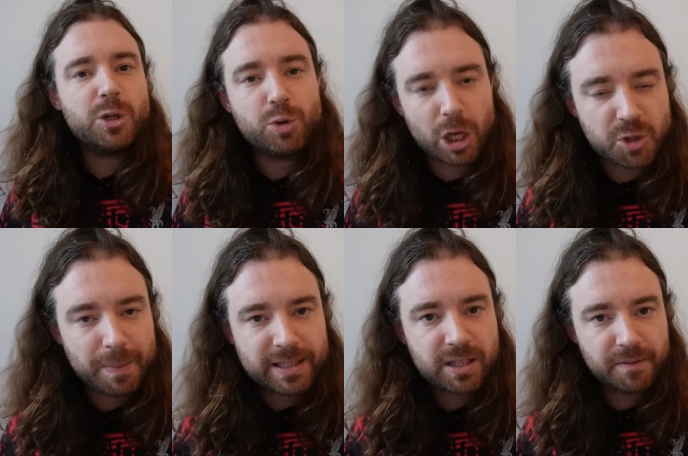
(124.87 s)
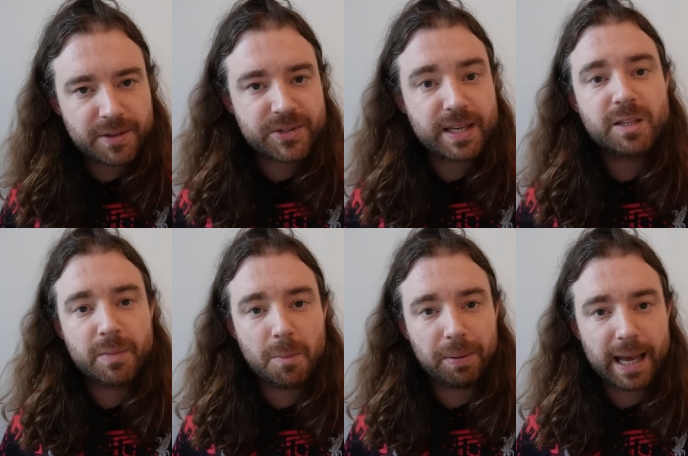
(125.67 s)
too judgmental of the system
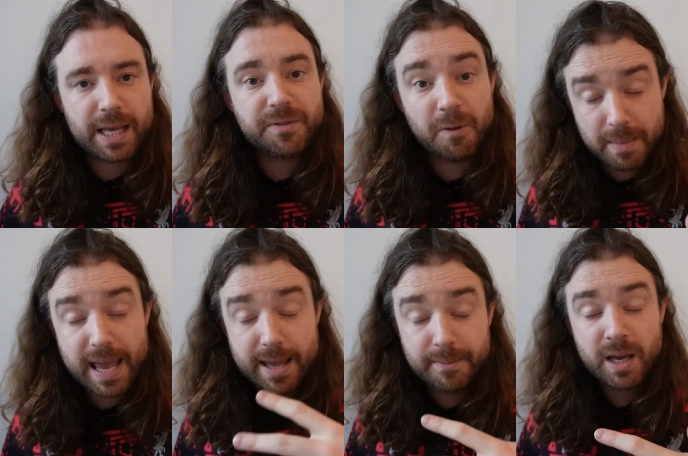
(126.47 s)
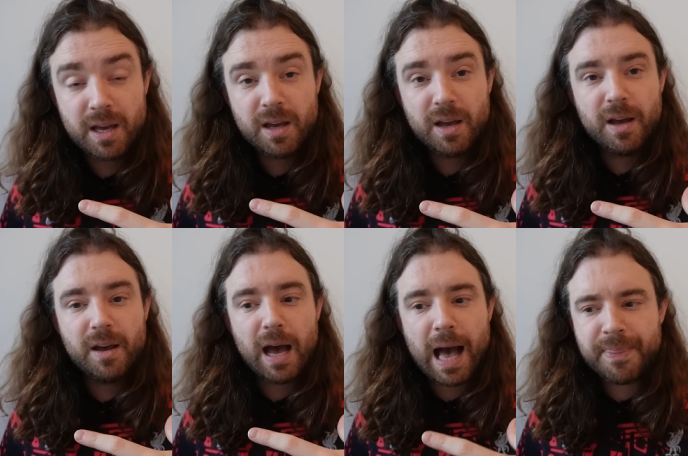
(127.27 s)
and the players for me.
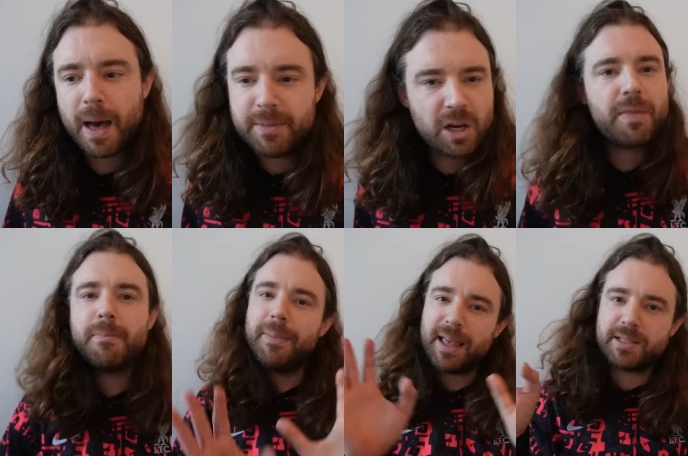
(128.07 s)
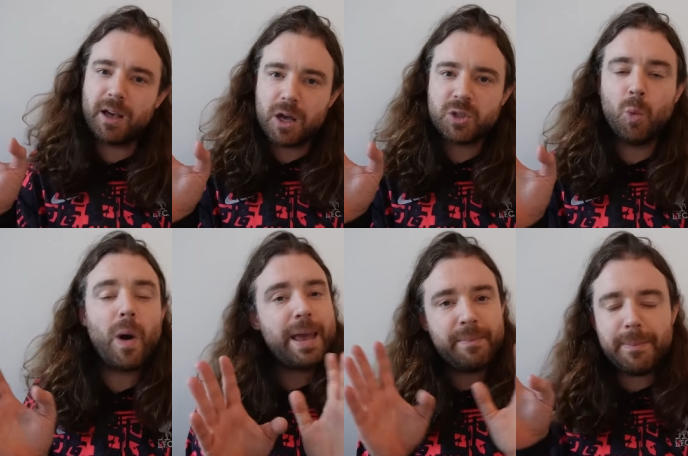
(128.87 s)
And you know, maybe that's the Arsenal
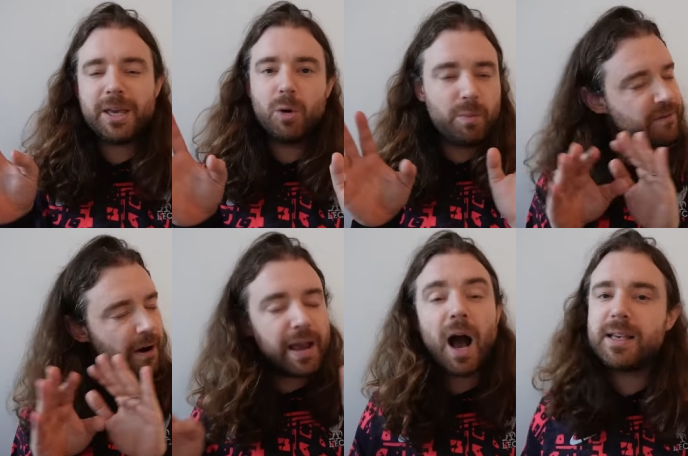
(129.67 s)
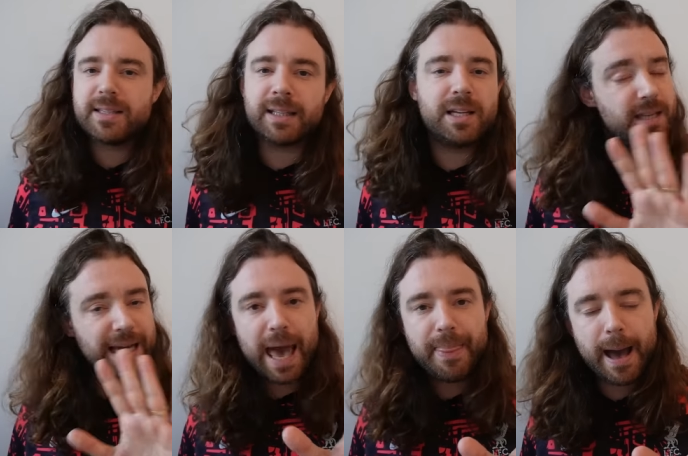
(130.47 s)
way, maybe you're very high standards, I
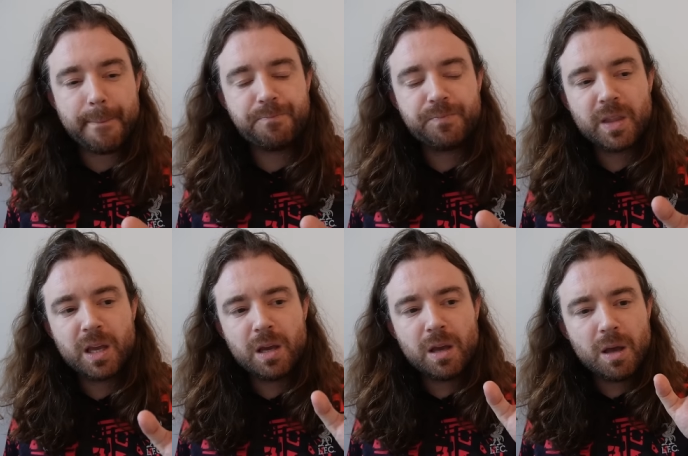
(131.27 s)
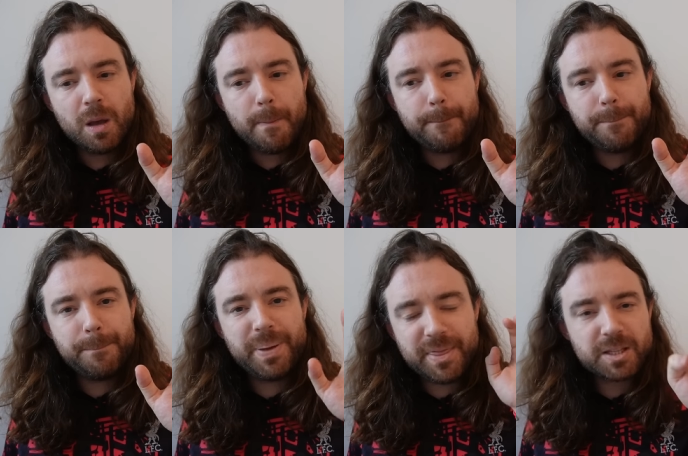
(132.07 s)
get that.
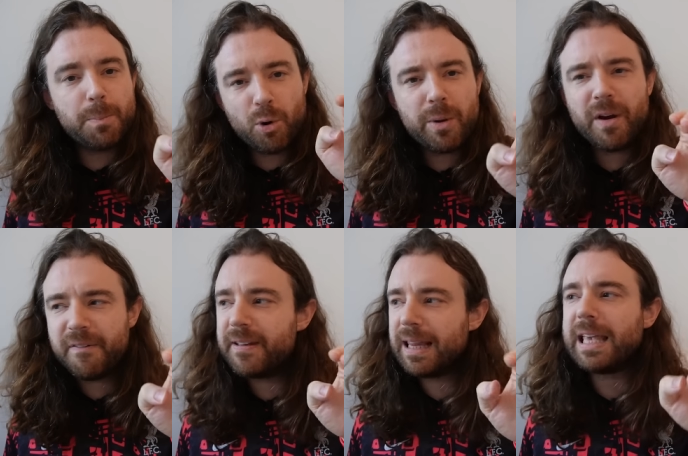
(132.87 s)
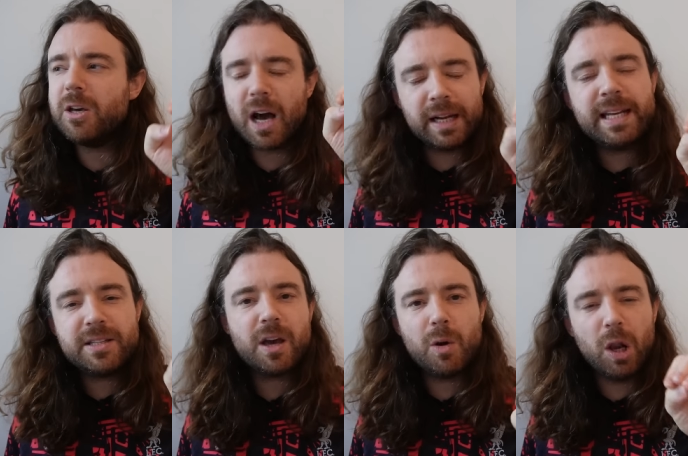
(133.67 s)
But there's a point where I feel like you kind of need
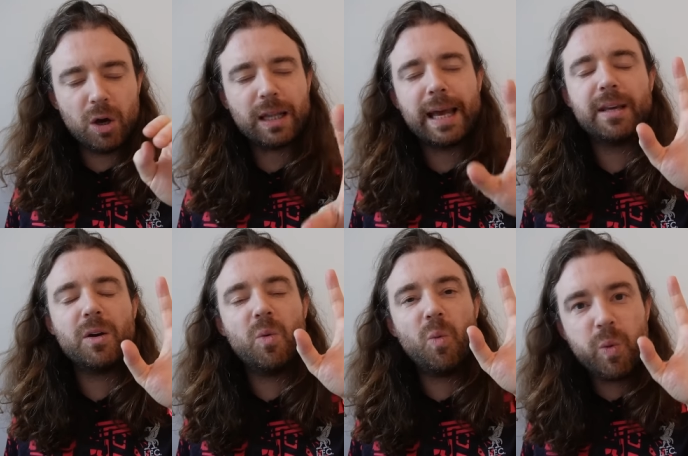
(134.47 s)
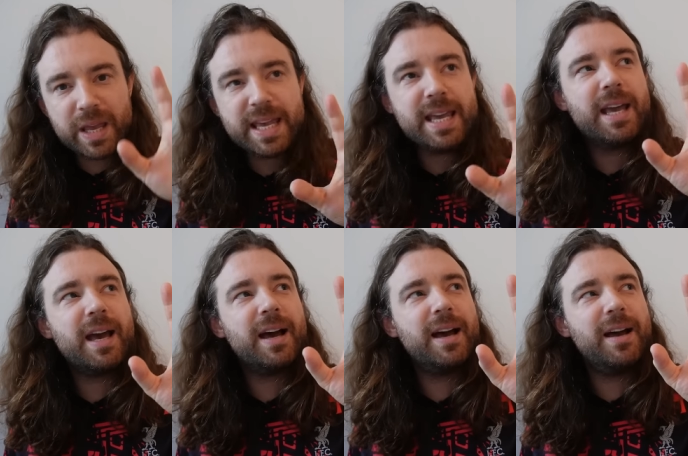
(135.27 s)
to go, look, like we,
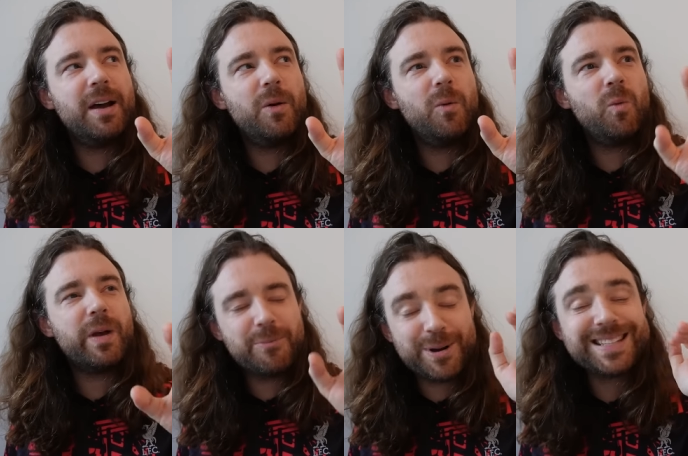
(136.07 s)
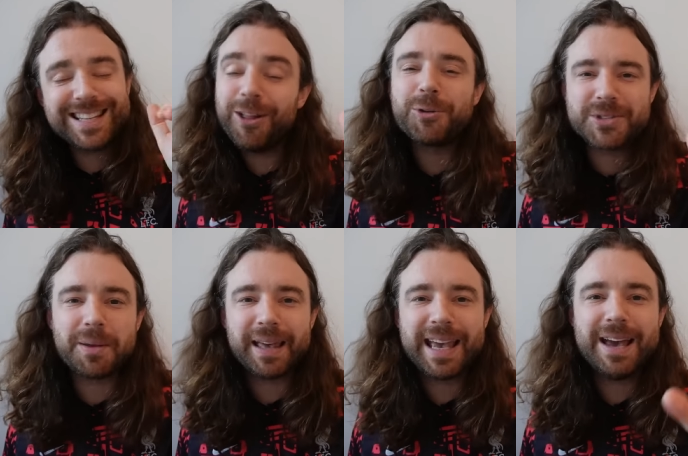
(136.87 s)
we we're still on
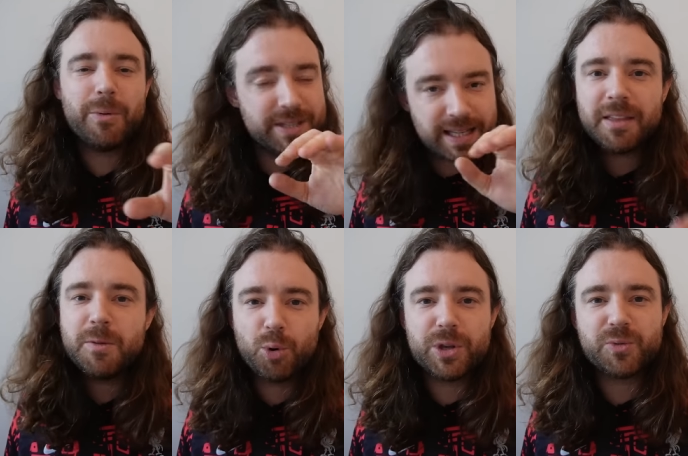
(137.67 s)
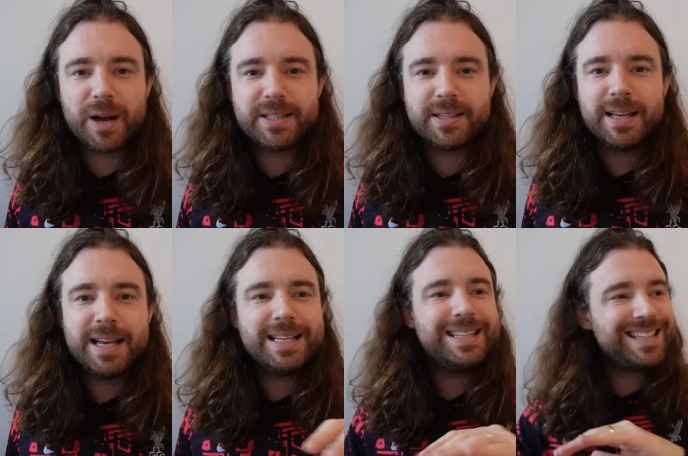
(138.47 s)
something here. We're still in the points race.
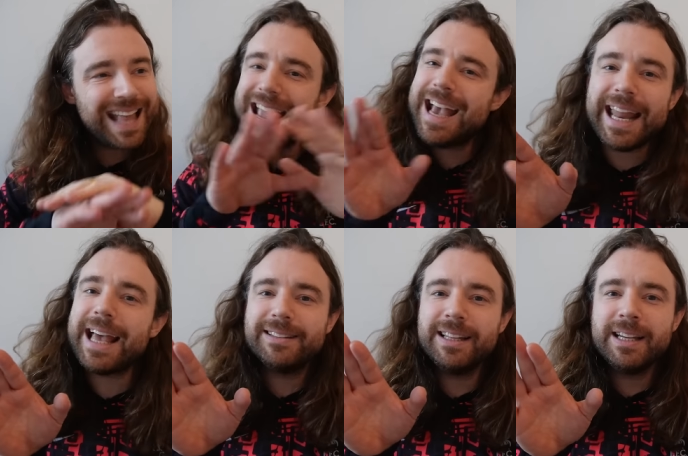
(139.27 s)
Stay in it,